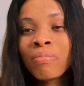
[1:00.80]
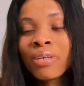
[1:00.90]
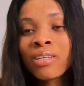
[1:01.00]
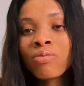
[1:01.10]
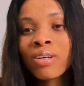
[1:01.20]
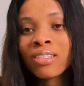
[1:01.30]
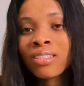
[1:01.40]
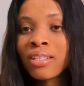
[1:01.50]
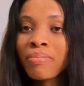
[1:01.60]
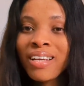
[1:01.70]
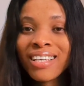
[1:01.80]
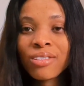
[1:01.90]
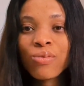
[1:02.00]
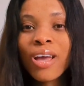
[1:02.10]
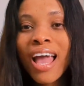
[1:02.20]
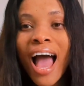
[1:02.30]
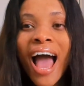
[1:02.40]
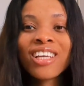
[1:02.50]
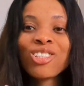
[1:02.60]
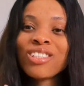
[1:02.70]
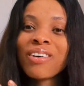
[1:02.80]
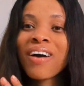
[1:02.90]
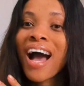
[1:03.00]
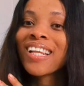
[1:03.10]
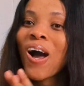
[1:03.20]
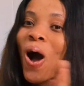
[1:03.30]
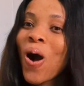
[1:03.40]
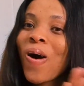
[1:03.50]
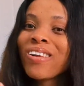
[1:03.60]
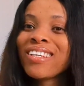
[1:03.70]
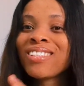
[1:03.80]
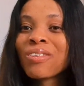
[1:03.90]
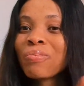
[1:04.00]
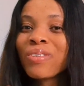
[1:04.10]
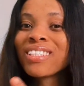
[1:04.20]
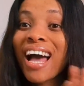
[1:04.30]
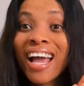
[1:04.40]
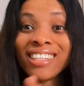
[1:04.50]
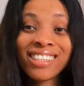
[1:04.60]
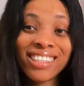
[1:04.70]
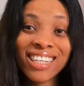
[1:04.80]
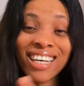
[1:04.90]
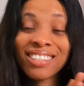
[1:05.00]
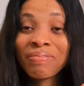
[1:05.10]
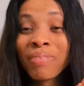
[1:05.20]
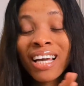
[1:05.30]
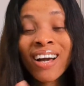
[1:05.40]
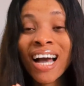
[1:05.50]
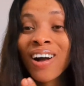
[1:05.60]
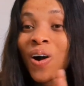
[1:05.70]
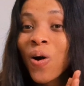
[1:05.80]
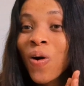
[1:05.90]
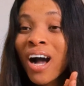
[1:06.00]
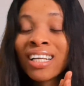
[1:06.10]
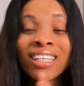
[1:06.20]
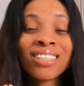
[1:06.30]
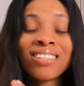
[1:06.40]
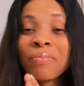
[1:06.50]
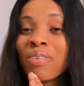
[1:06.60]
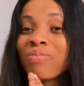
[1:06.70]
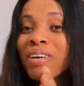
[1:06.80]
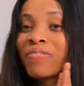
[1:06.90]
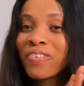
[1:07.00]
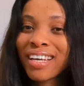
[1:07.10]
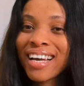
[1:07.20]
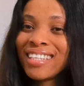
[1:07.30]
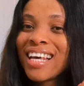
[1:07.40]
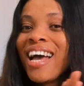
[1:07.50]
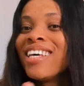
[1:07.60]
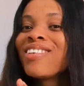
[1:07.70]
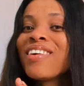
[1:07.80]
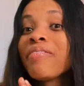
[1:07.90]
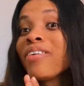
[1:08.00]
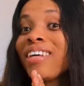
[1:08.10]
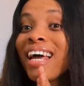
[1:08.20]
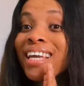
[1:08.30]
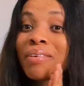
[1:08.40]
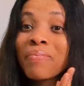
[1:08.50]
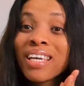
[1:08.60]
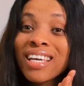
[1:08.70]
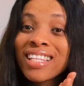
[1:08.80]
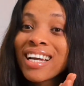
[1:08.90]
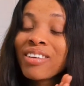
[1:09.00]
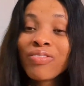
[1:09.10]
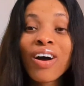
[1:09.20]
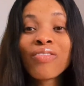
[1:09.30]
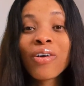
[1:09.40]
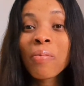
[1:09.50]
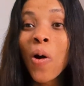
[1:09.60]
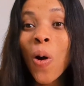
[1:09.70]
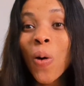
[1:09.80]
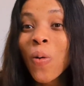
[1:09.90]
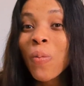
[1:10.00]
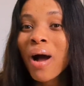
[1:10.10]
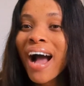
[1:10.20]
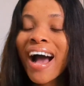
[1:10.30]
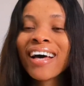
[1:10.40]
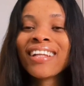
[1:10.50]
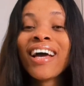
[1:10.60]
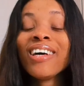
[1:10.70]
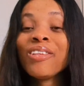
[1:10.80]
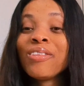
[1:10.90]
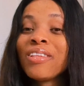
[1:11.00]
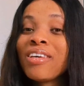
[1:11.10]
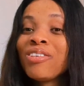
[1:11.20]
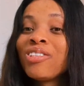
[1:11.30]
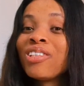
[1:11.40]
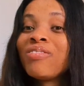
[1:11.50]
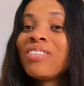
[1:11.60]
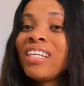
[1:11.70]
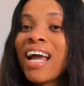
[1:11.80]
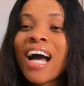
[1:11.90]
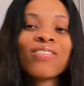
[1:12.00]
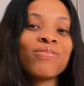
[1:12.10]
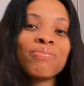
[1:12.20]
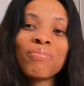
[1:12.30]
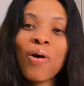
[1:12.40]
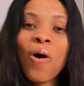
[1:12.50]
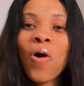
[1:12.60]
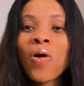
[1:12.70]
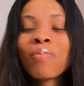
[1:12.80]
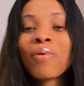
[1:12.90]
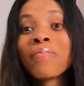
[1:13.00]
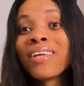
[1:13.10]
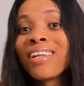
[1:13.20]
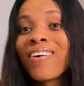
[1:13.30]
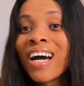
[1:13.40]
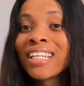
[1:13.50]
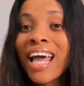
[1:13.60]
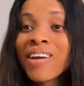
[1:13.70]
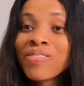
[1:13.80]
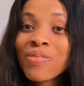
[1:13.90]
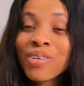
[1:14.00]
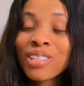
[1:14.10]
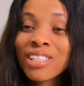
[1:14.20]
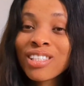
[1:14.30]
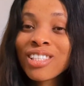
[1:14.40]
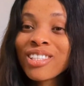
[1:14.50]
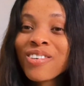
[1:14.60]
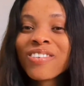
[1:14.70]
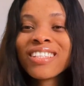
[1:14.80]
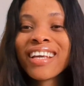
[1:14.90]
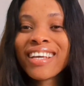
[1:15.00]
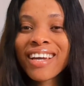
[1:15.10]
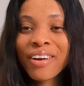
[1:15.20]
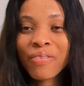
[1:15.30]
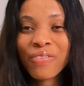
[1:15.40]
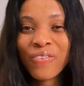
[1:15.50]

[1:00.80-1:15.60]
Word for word: being raised in a place where I should have had all the support I needed at the beck and call and at the tip of my fingers. So if you're like me, that you're far from home and you don't really have mom, momilo, and everyone to you know take care of